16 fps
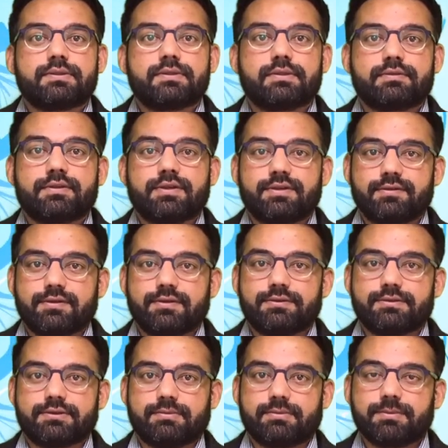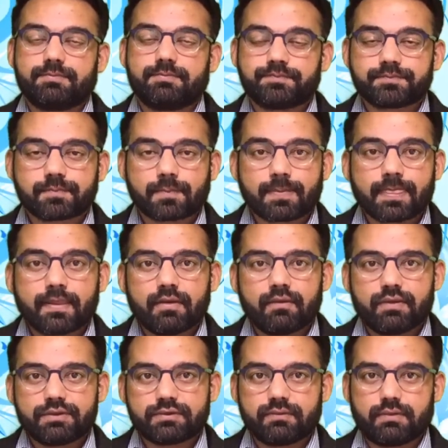citizenship.
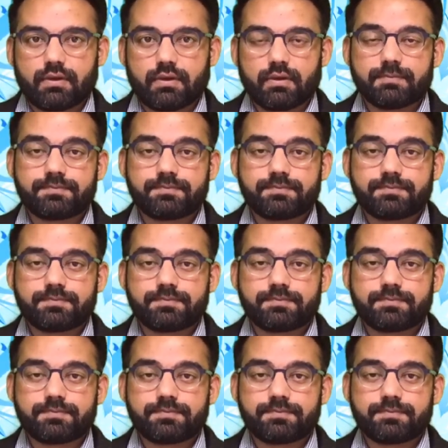First of all,